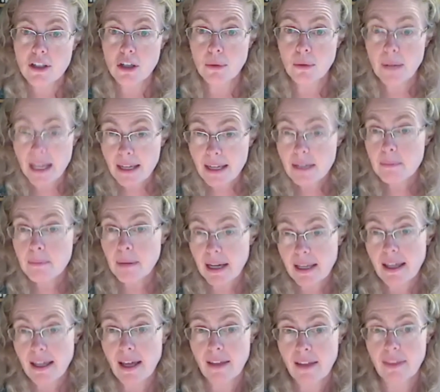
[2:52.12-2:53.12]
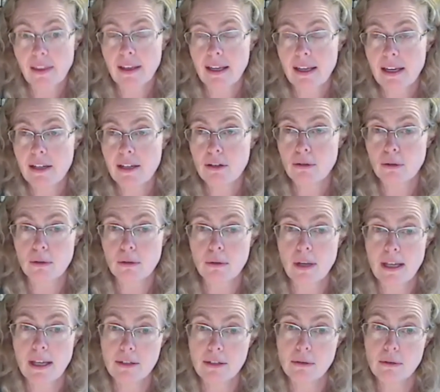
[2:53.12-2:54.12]
donated by Catholic
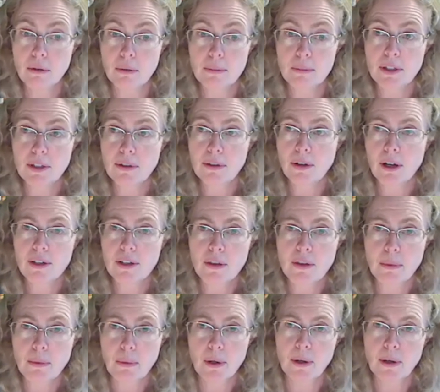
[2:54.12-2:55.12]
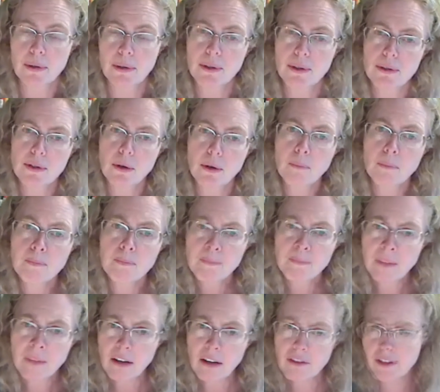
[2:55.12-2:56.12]
aid groups across the world. For
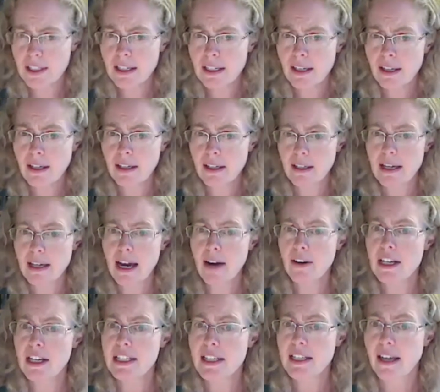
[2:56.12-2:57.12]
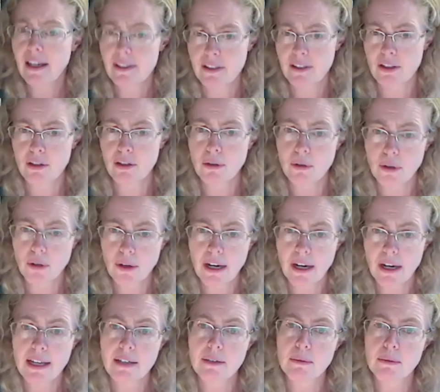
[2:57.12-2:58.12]
example, there's Caritas
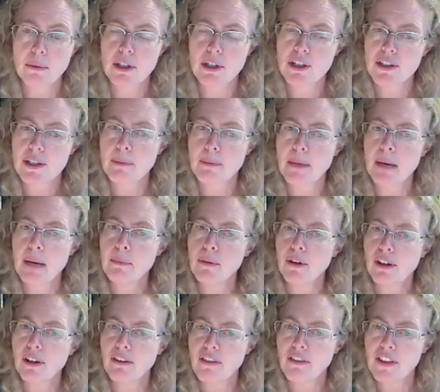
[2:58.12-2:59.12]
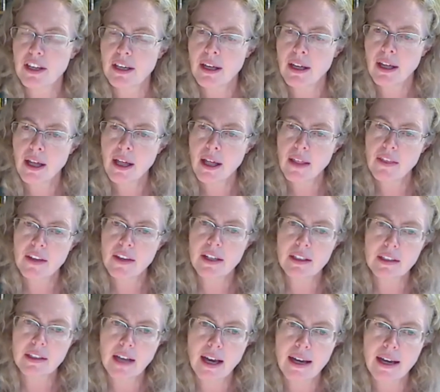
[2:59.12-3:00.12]
Ukraine, which is a member of the
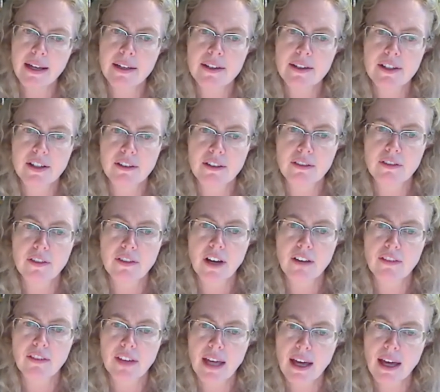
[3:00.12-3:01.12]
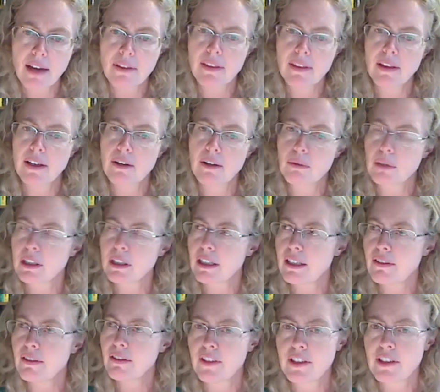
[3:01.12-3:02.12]
Alliance of Catholic
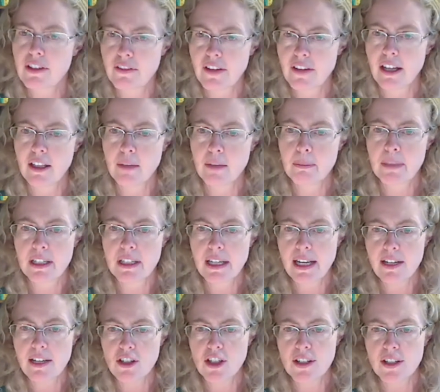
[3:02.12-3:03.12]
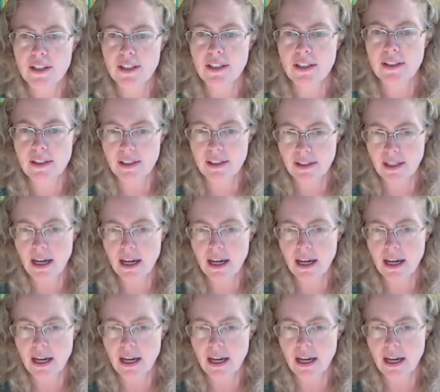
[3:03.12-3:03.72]
Relief and Development Agencies, these